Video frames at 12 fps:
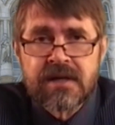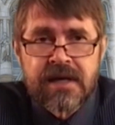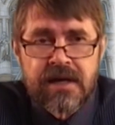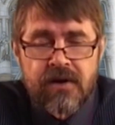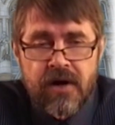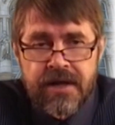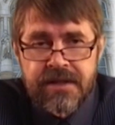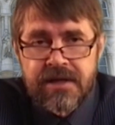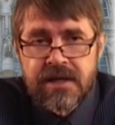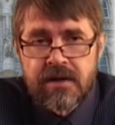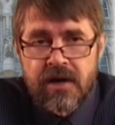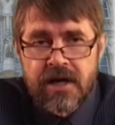can either
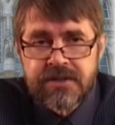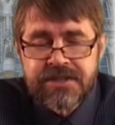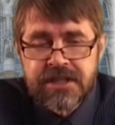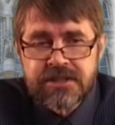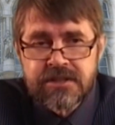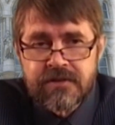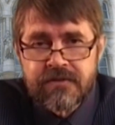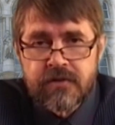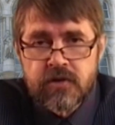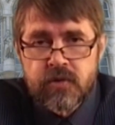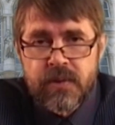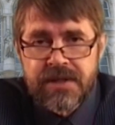rely on Section
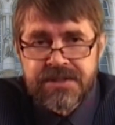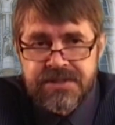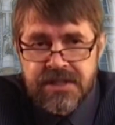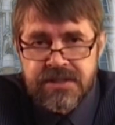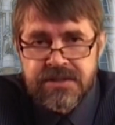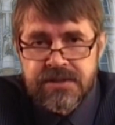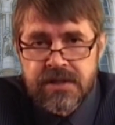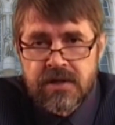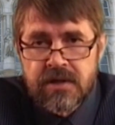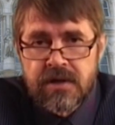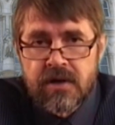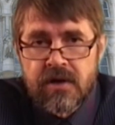426
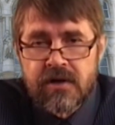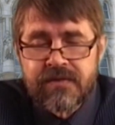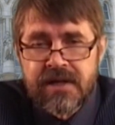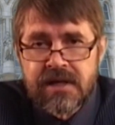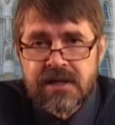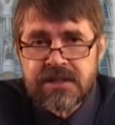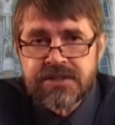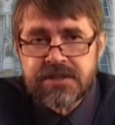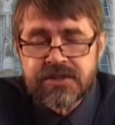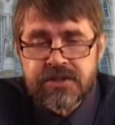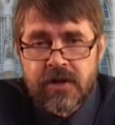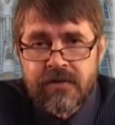of the English
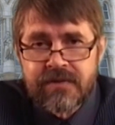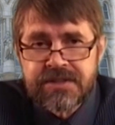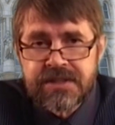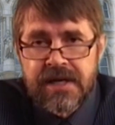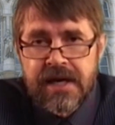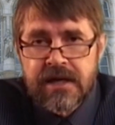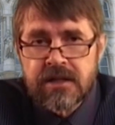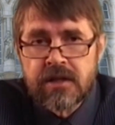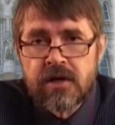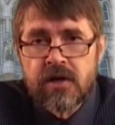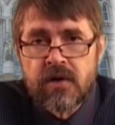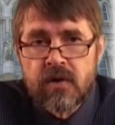Insolvency Act
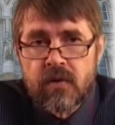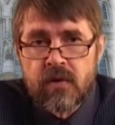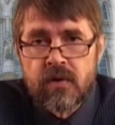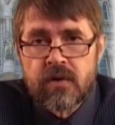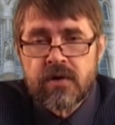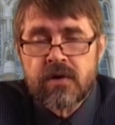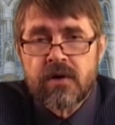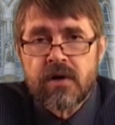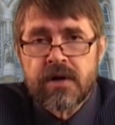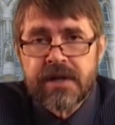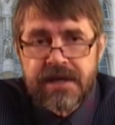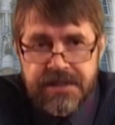or
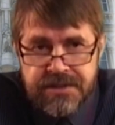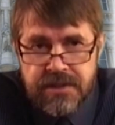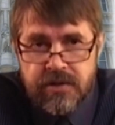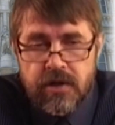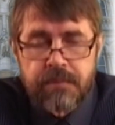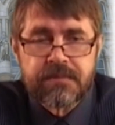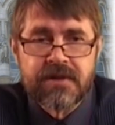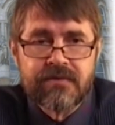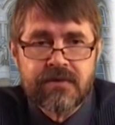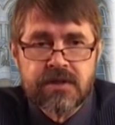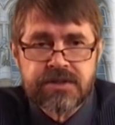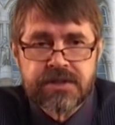on its
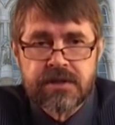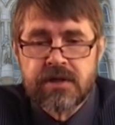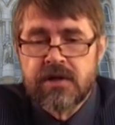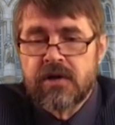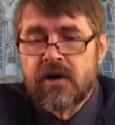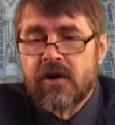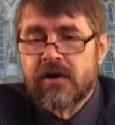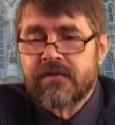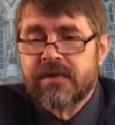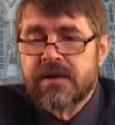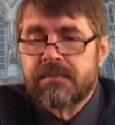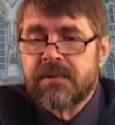adopted version
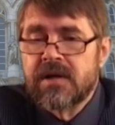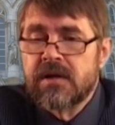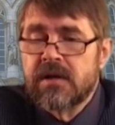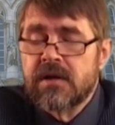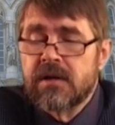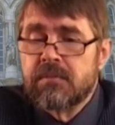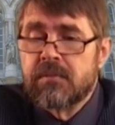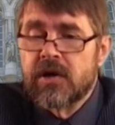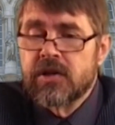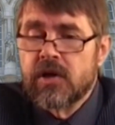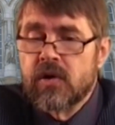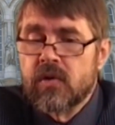of the
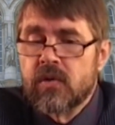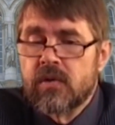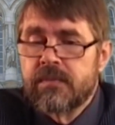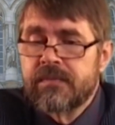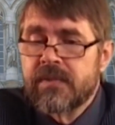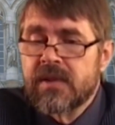model law